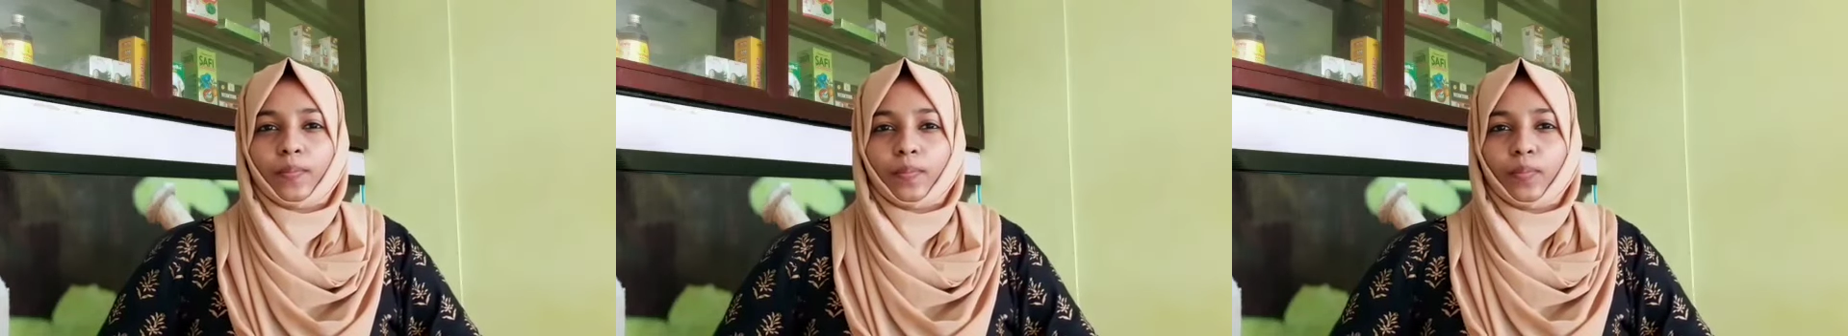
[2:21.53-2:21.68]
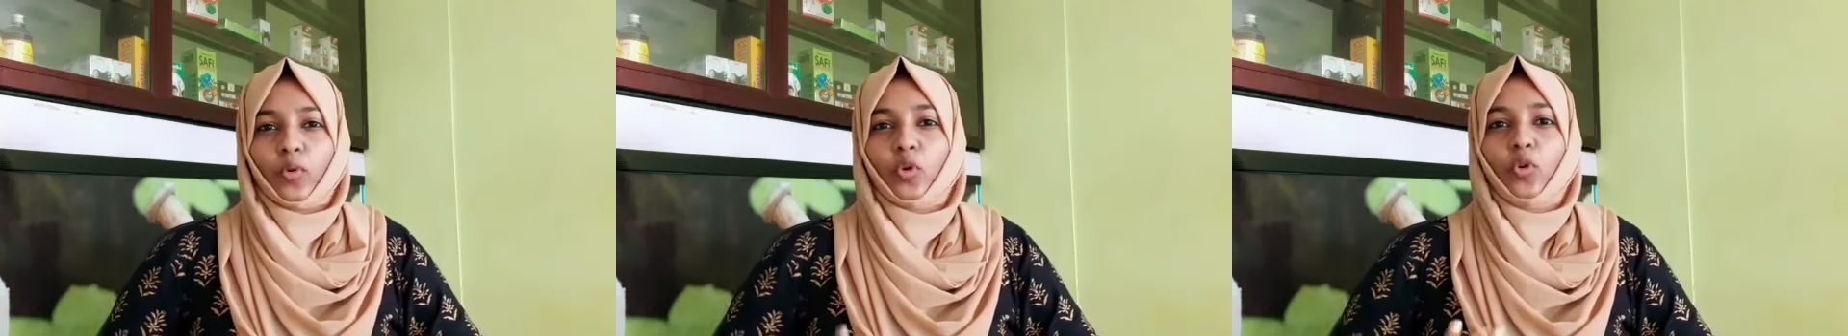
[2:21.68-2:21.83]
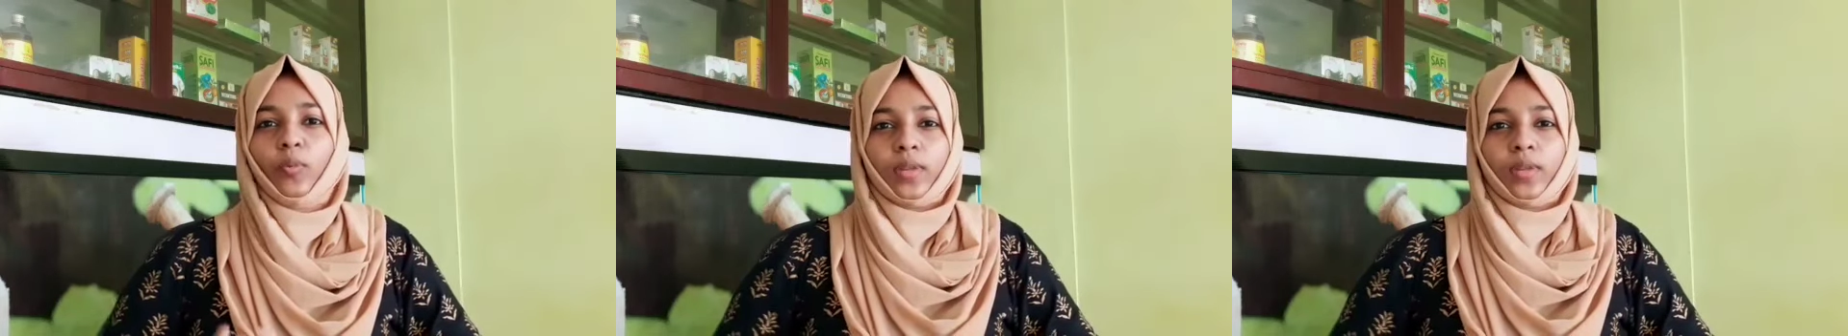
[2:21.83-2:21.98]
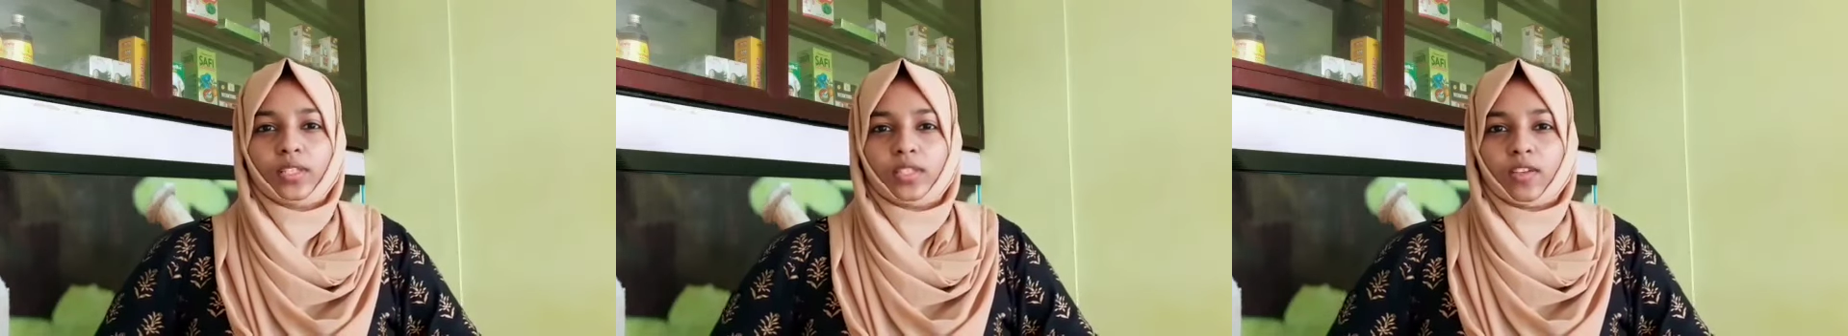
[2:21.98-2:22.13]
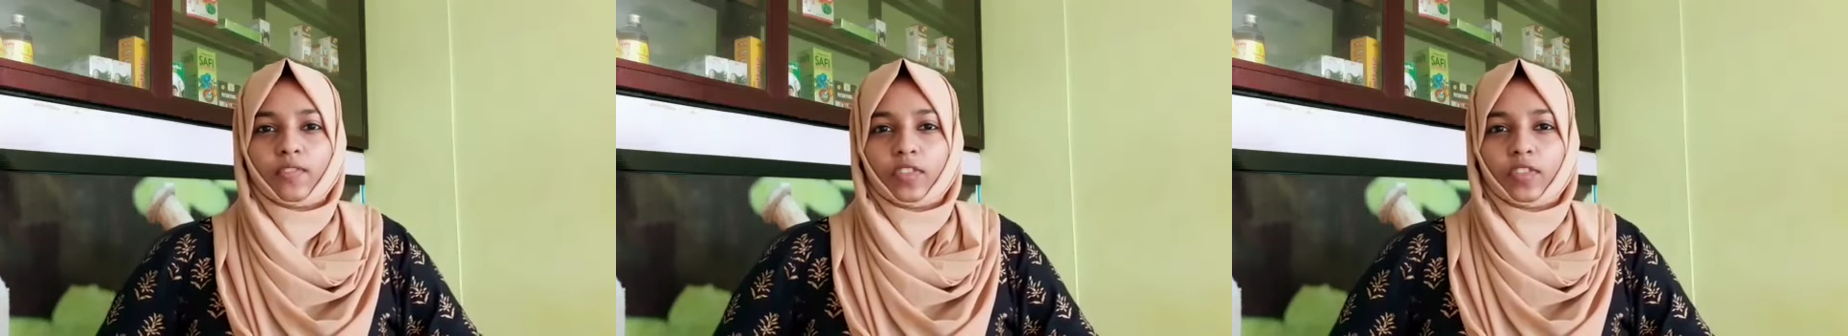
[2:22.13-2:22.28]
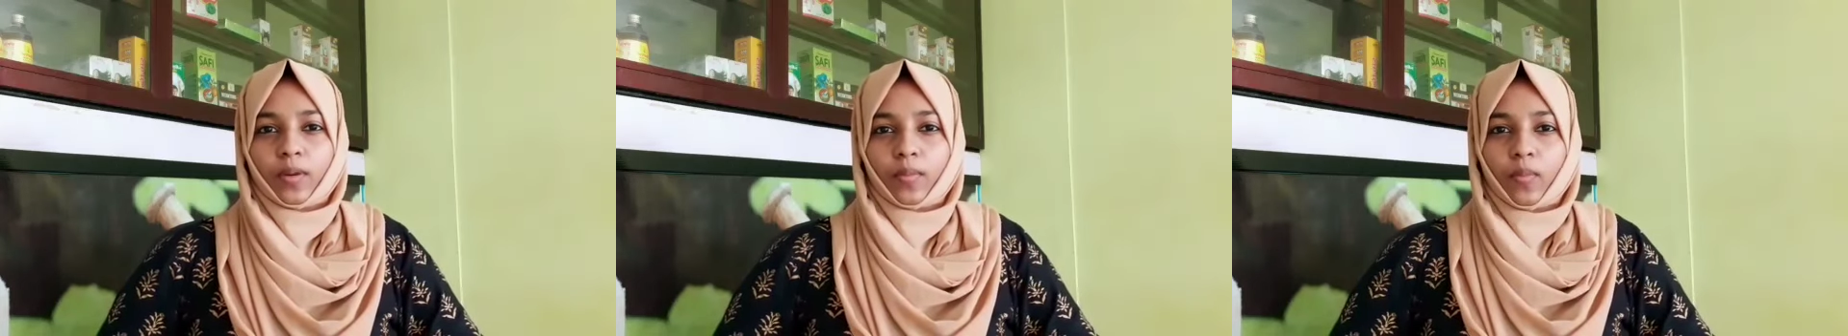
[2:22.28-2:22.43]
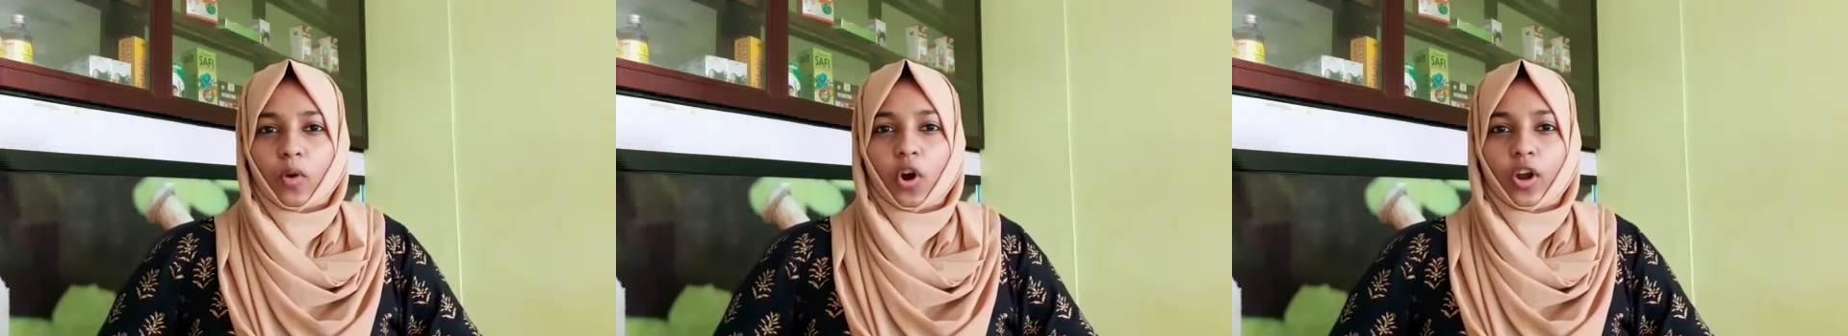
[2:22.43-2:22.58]
movements of
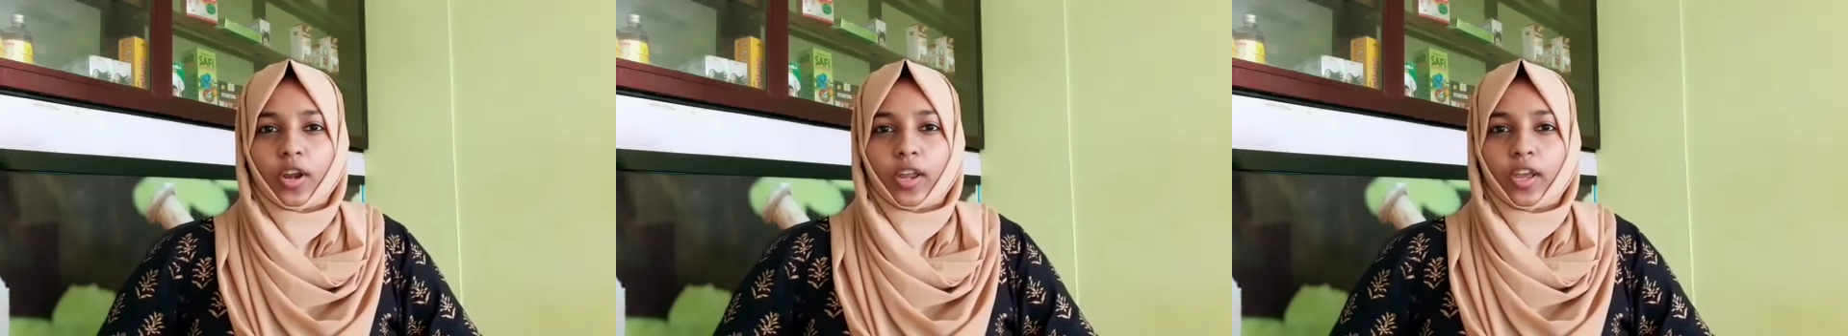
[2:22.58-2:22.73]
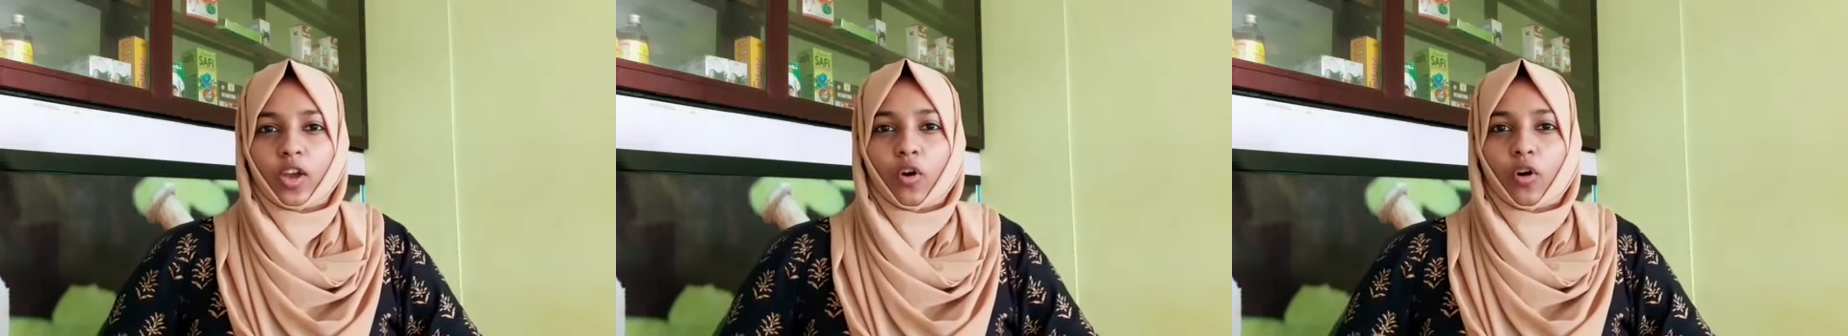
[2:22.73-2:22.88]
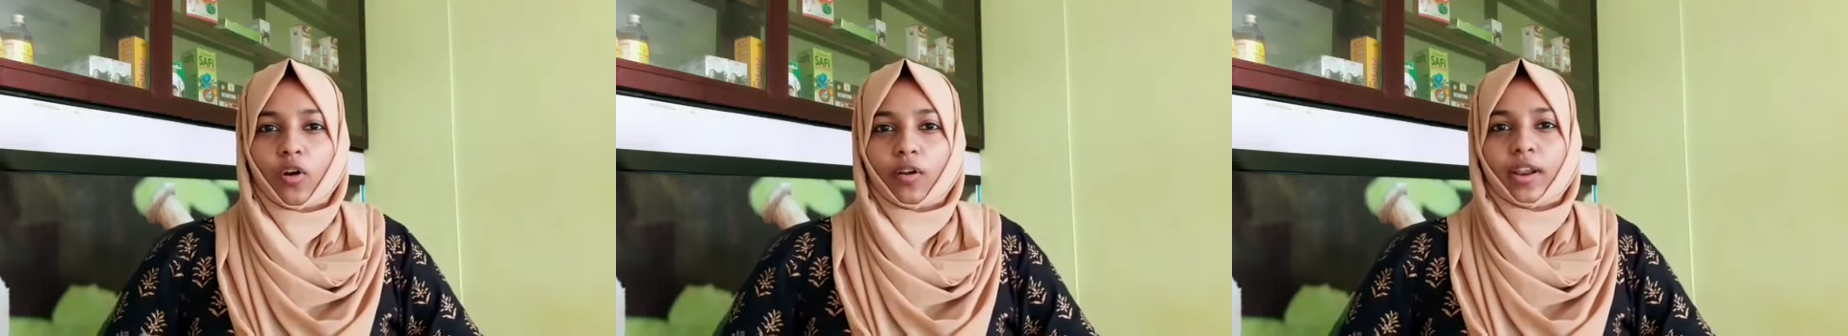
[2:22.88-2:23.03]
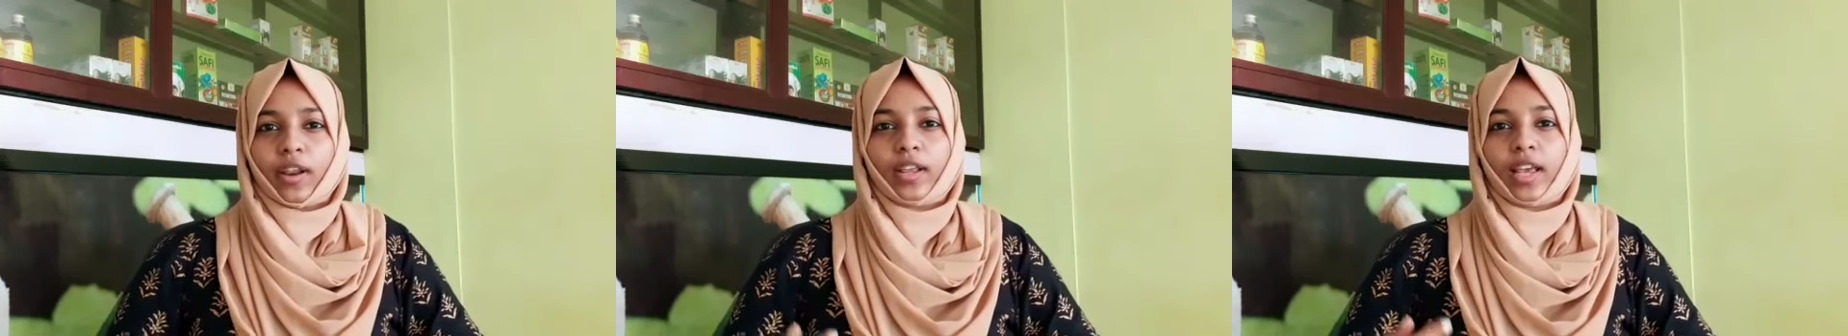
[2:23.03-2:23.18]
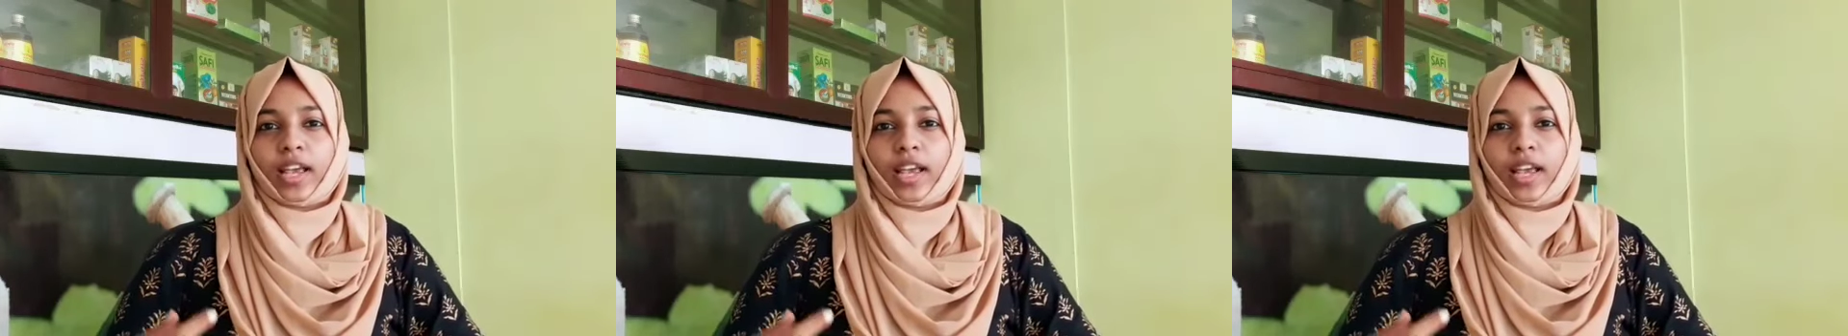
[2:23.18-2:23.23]
the body or